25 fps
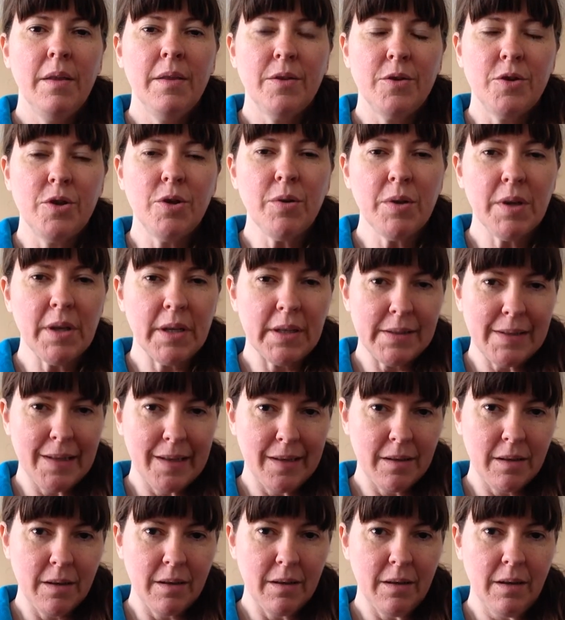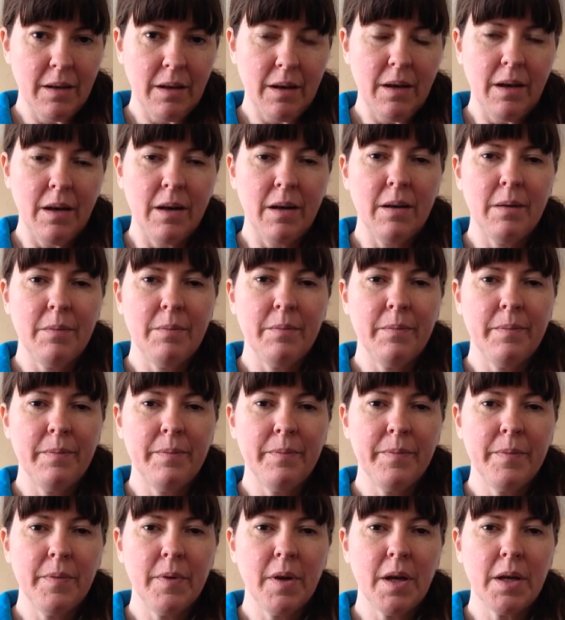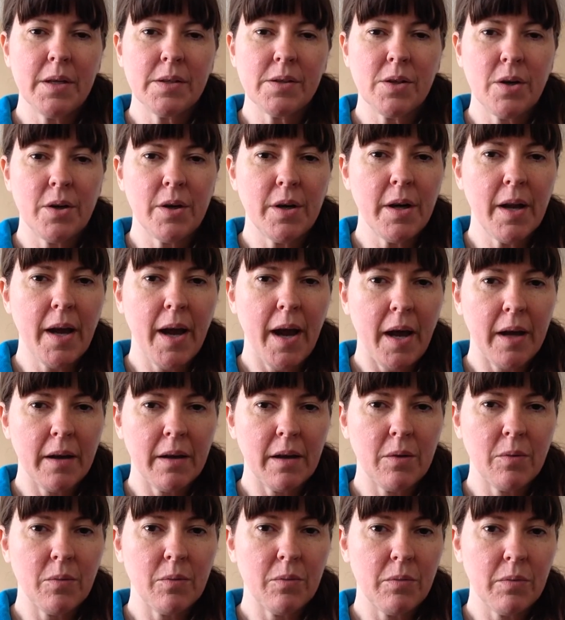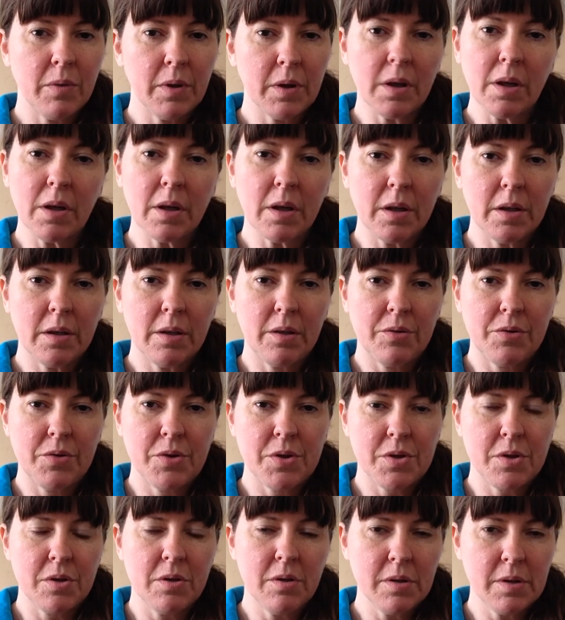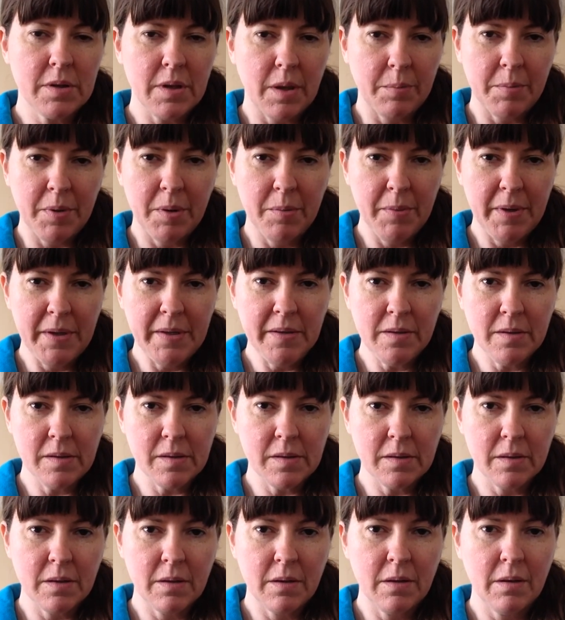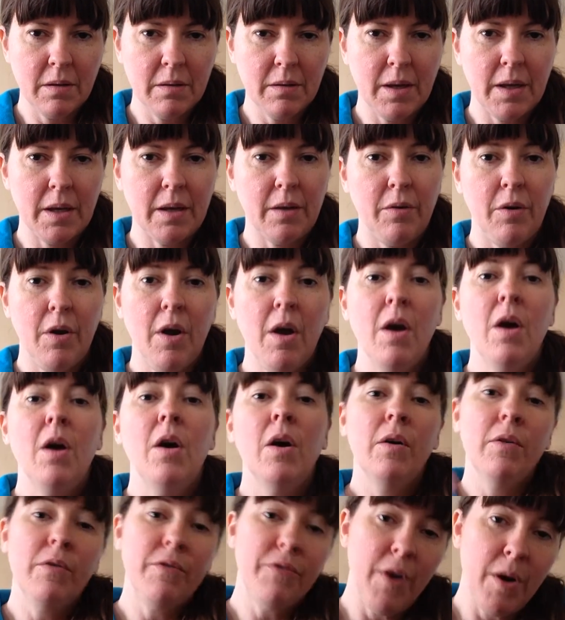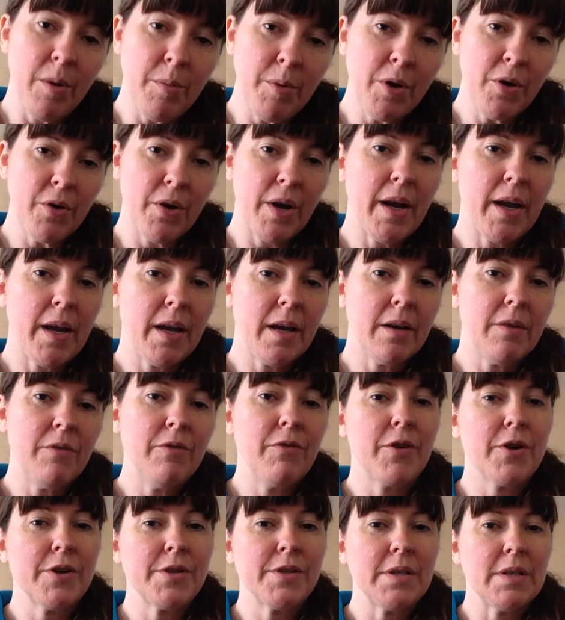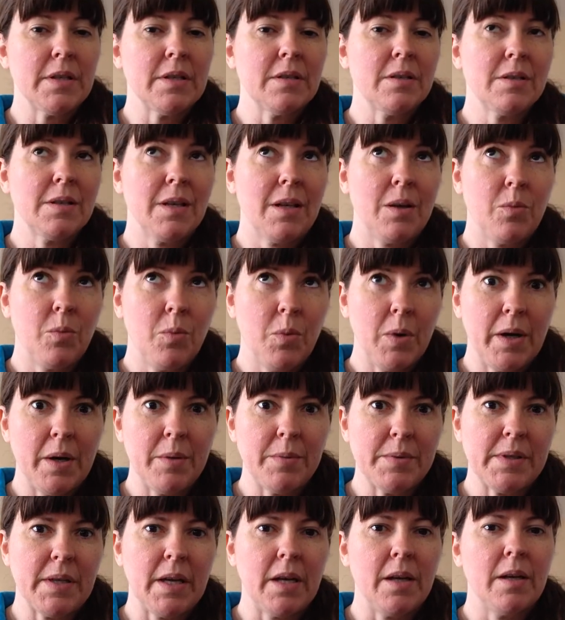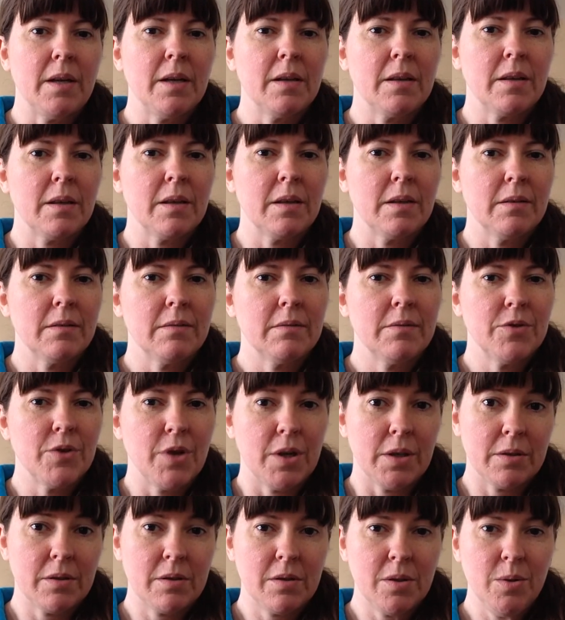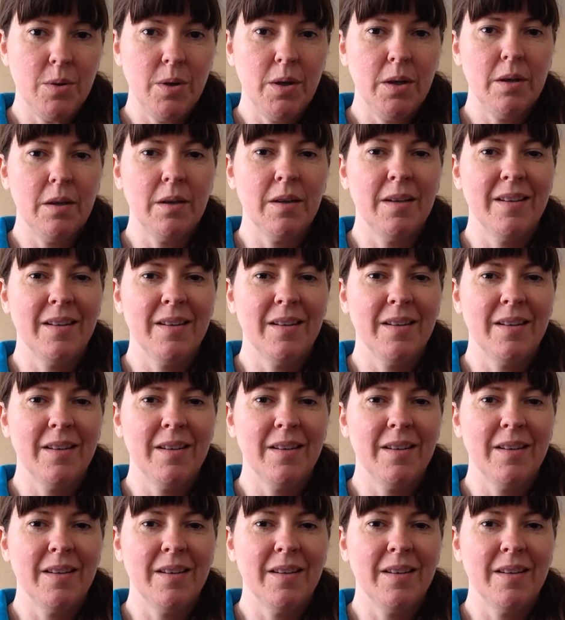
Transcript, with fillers: two things I did. Um, I started adding really good nutritional supplements, like pharma grade versus like what I was getting at the drugstore.